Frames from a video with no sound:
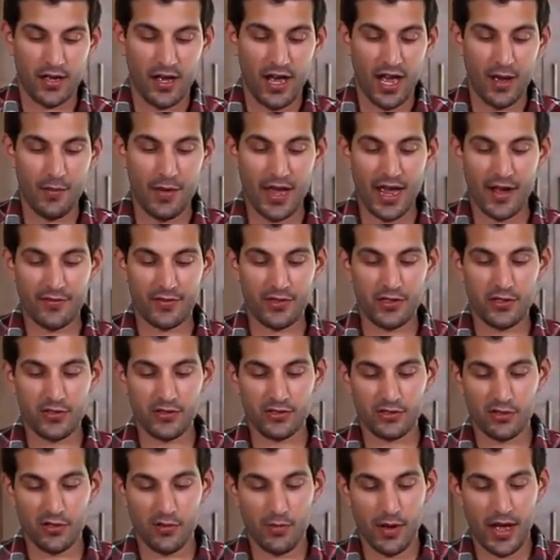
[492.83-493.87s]
I may have to use
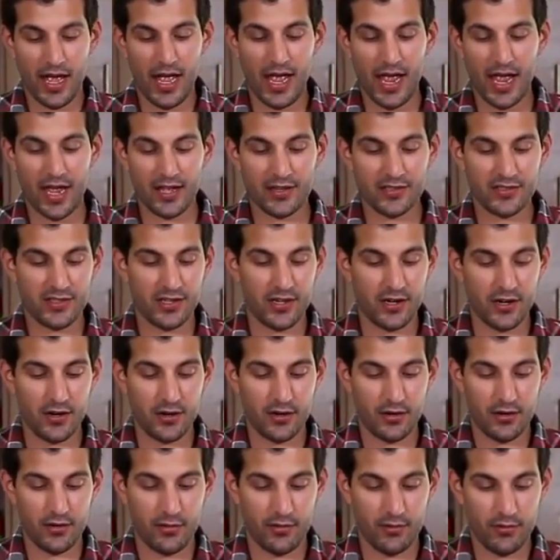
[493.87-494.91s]
some of my hands
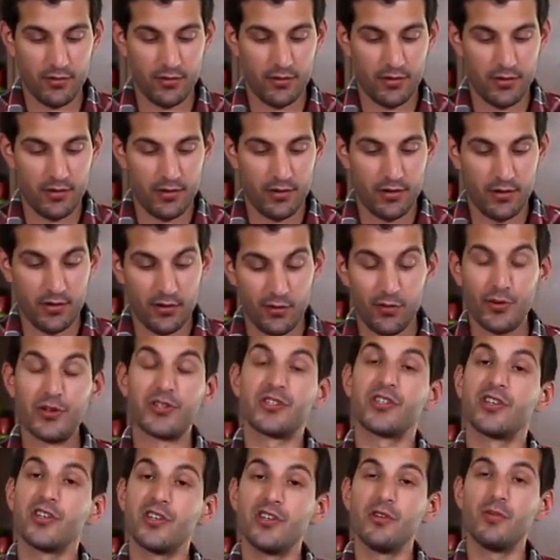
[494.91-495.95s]
here,
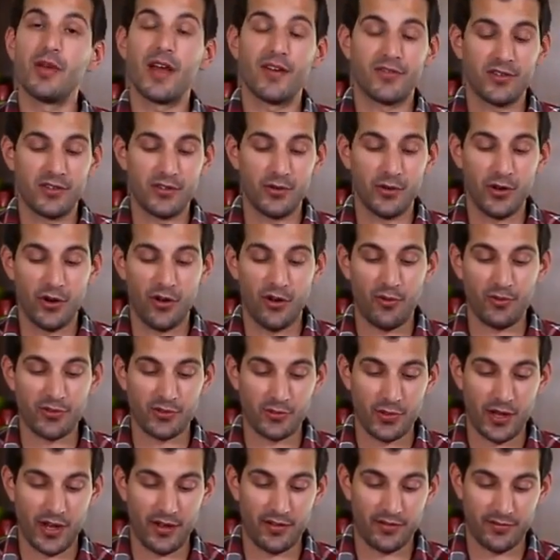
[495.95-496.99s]
which you may have to do at home
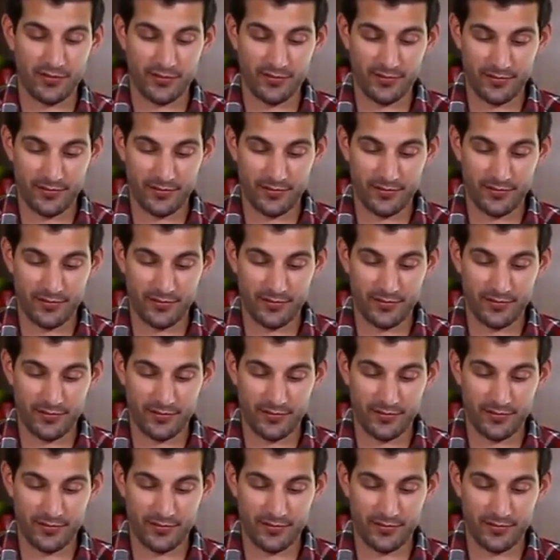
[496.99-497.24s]
as well.